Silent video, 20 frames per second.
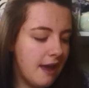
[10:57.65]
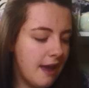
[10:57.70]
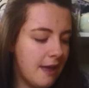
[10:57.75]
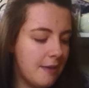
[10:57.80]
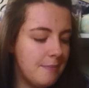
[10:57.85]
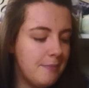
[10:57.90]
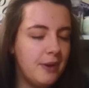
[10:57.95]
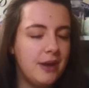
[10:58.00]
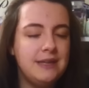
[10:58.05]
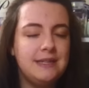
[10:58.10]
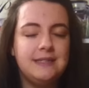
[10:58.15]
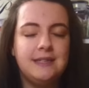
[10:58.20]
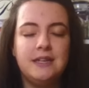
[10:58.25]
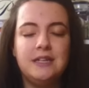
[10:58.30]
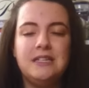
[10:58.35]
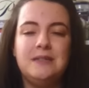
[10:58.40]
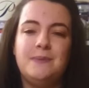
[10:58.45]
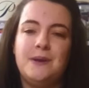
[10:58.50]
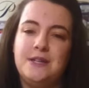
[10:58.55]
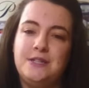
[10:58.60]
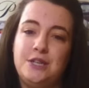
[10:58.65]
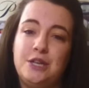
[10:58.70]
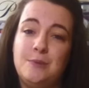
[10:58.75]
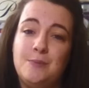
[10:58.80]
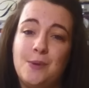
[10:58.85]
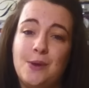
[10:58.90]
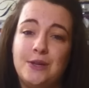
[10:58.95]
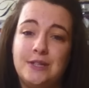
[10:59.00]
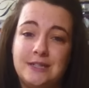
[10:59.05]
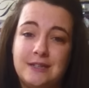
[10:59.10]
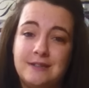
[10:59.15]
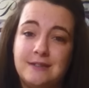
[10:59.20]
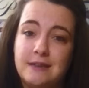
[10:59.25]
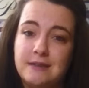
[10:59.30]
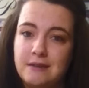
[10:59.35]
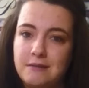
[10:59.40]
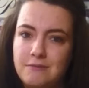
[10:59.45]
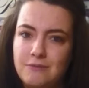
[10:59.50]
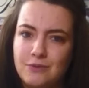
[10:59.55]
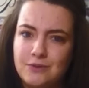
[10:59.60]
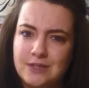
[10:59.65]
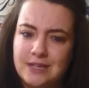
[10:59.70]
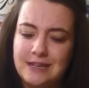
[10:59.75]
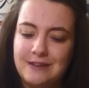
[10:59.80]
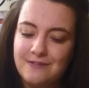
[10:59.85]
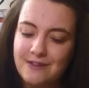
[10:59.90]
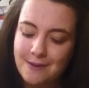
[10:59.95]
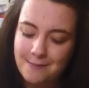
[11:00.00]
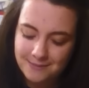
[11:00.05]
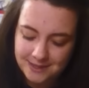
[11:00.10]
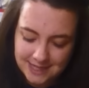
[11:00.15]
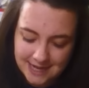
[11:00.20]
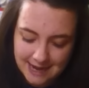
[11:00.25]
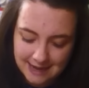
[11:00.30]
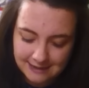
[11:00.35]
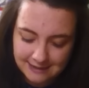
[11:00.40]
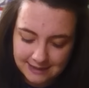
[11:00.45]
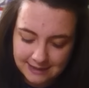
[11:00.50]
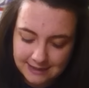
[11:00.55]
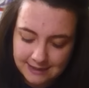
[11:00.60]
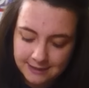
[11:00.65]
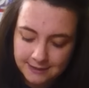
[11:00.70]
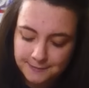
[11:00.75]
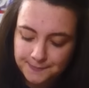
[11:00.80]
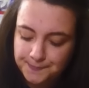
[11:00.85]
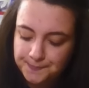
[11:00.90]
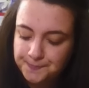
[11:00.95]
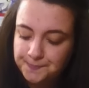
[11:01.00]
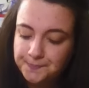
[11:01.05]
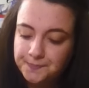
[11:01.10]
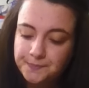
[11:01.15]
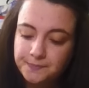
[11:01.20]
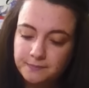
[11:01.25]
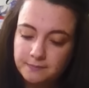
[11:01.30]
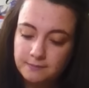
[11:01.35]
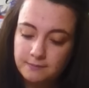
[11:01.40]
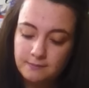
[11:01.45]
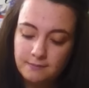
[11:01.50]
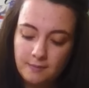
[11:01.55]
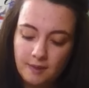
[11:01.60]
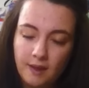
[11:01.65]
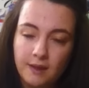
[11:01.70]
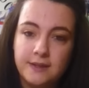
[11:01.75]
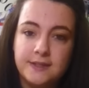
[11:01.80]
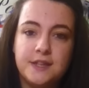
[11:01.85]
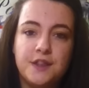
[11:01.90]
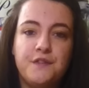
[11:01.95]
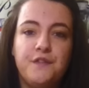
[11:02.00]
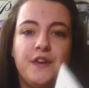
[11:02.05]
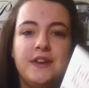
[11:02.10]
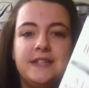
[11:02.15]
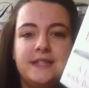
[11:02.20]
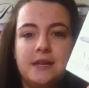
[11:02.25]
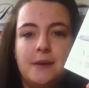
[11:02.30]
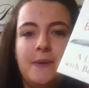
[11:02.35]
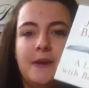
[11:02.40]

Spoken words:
But I decided to buy 2 books because I didn't want to leave it empty-handed. So the first